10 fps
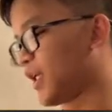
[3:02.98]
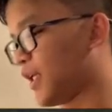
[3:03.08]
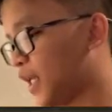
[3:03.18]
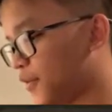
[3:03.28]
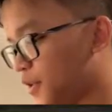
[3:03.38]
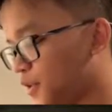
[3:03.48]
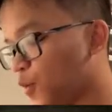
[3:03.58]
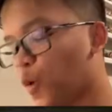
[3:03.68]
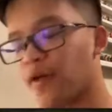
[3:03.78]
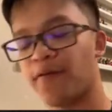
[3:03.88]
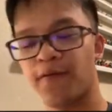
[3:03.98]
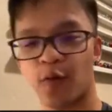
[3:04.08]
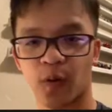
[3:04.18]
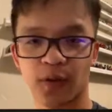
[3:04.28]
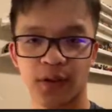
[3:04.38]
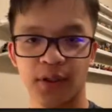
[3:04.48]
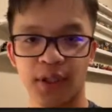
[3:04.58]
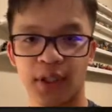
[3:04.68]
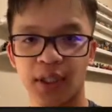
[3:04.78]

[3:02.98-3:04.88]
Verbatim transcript: I have seen some Wave 4s